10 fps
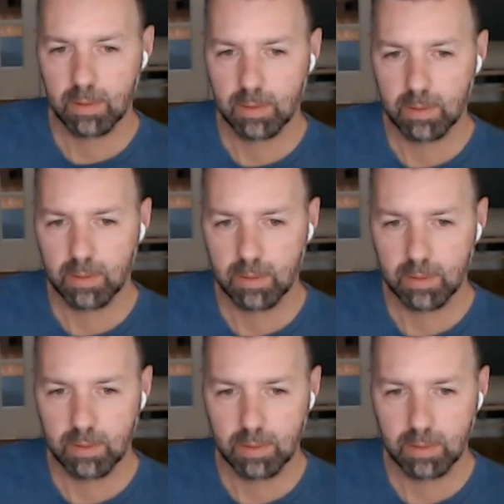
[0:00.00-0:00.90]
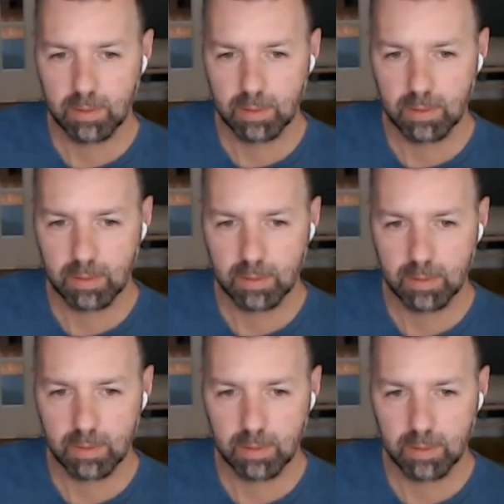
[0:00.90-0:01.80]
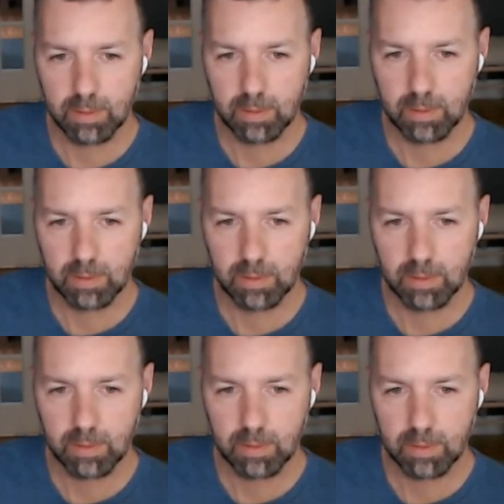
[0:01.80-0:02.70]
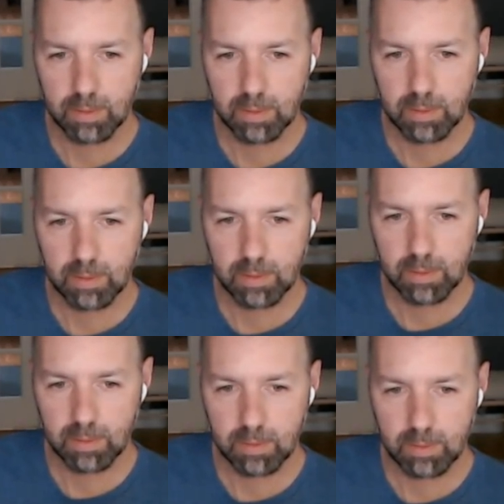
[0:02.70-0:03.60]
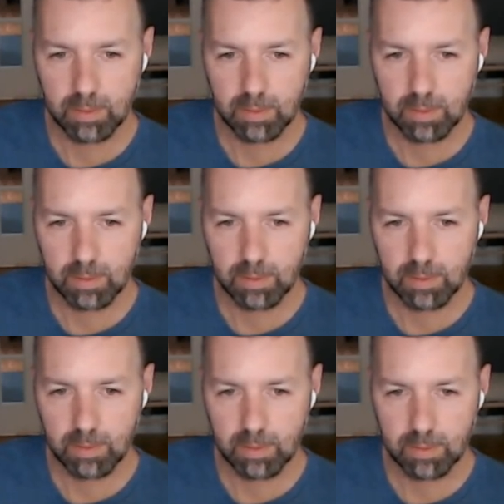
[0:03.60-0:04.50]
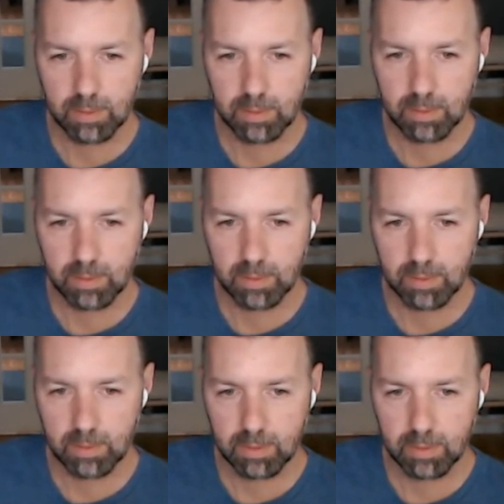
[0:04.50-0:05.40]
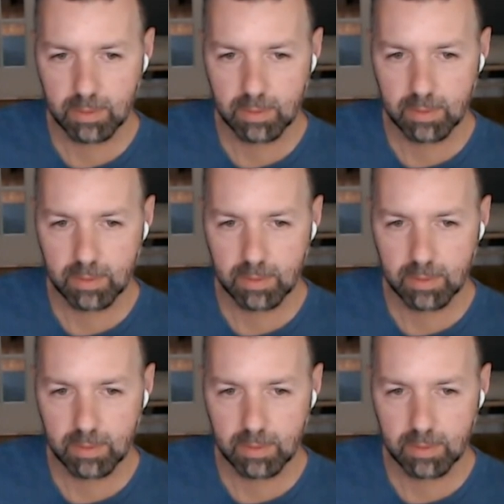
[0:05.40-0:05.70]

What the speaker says: The person shown says nothing.